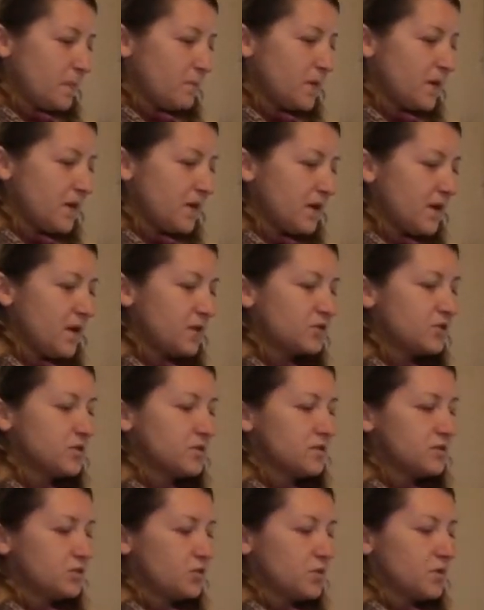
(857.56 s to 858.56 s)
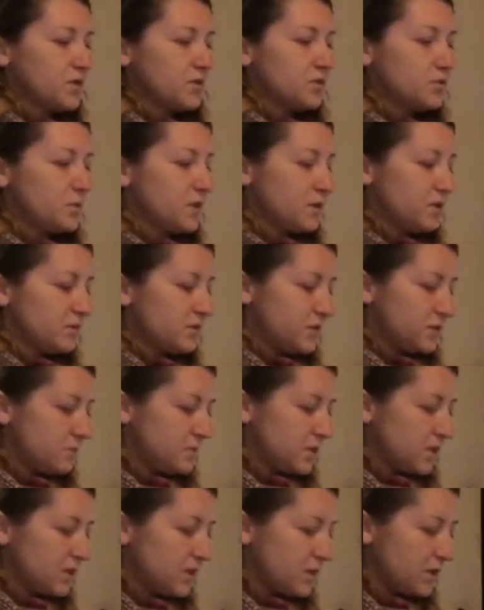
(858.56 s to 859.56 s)
Mikhail action is going to benefit
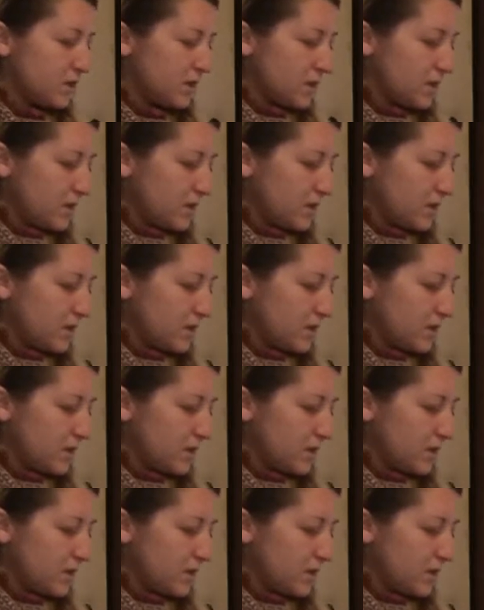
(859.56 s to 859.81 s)
me.